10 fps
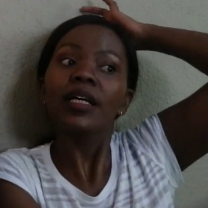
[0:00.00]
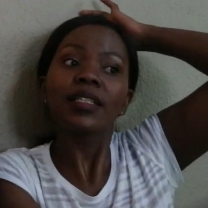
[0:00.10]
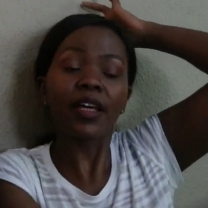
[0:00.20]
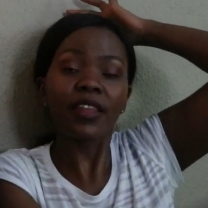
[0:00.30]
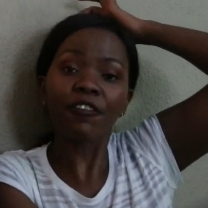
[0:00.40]

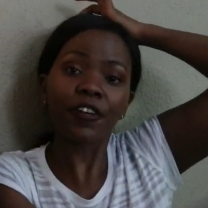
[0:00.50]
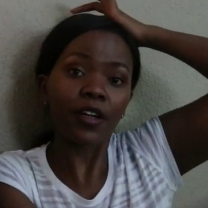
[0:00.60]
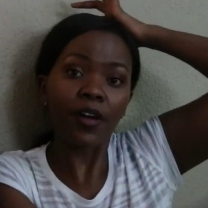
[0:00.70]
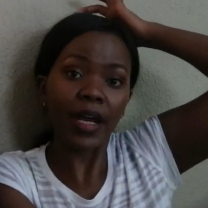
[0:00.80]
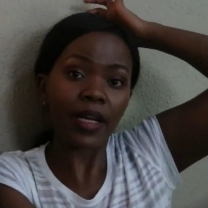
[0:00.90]
South
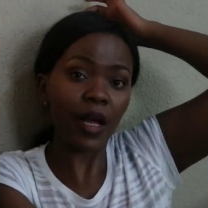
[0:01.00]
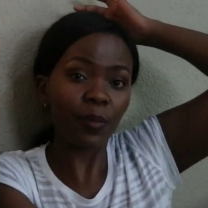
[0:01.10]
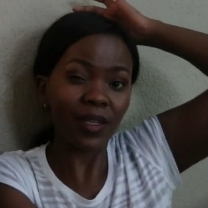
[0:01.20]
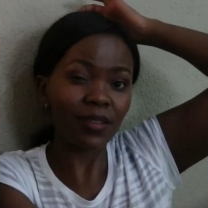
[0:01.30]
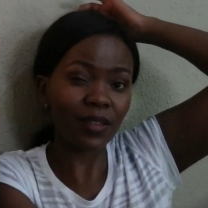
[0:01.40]
Africa right now
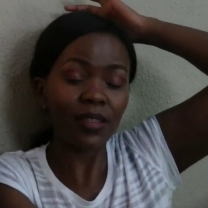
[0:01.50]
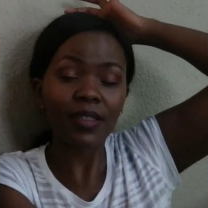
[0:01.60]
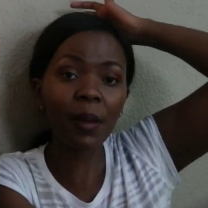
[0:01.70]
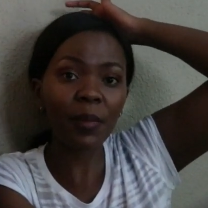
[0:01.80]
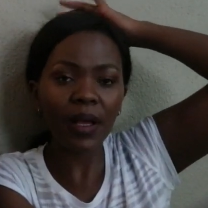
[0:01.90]
because it's
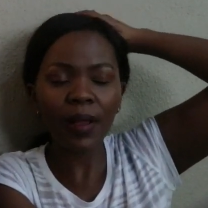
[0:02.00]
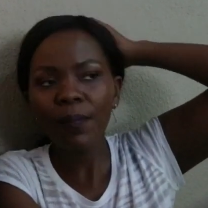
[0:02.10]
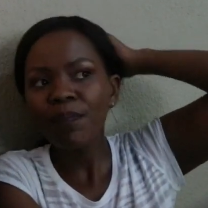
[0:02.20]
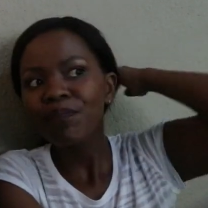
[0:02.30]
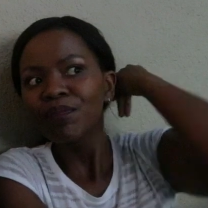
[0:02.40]
summer,